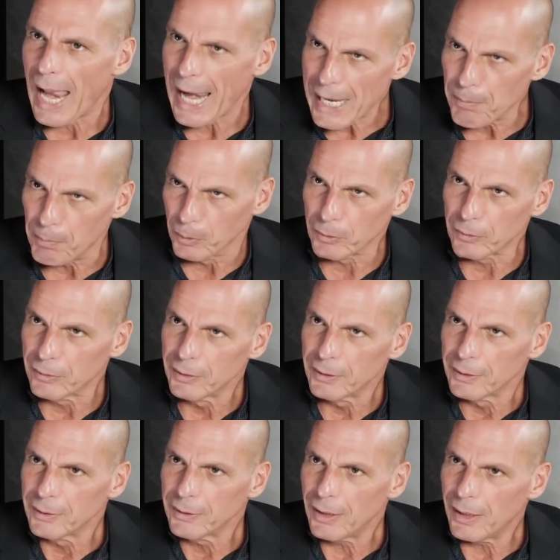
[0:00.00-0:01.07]
able
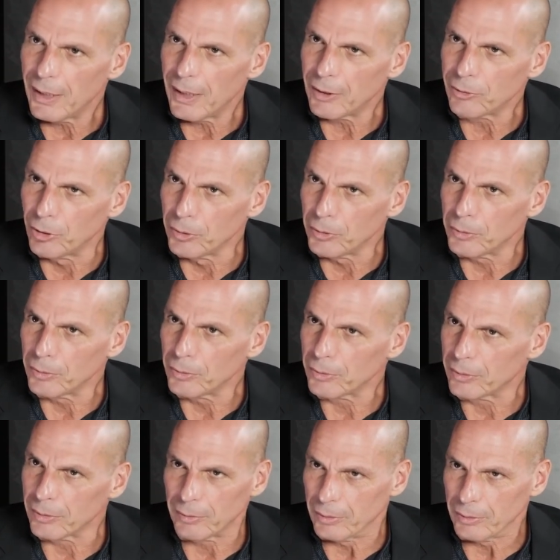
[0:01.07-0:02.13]

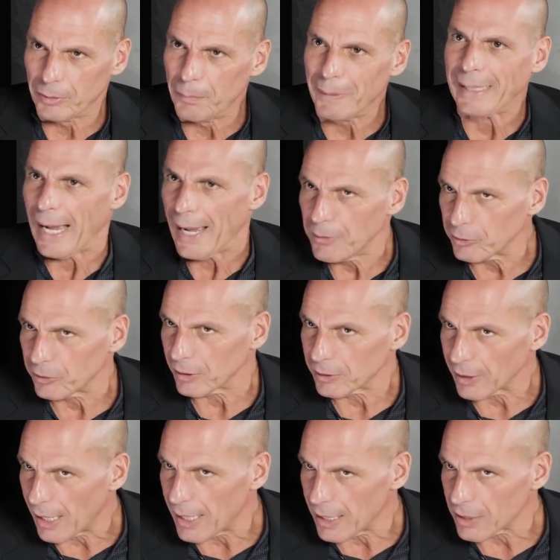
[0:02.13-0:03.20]
to be
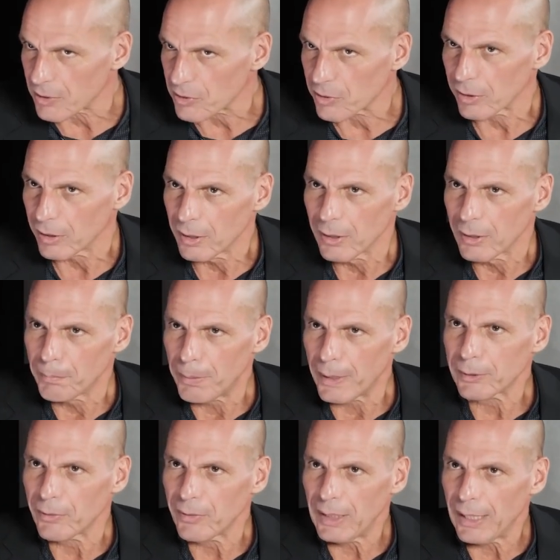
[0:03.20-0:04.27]
counted as
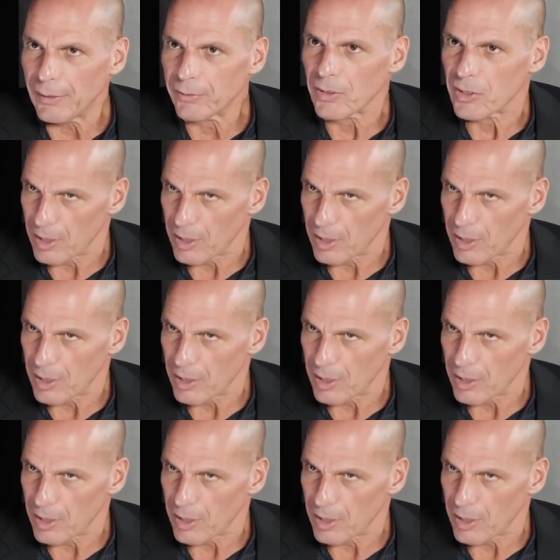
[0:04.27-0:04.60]
part of the left.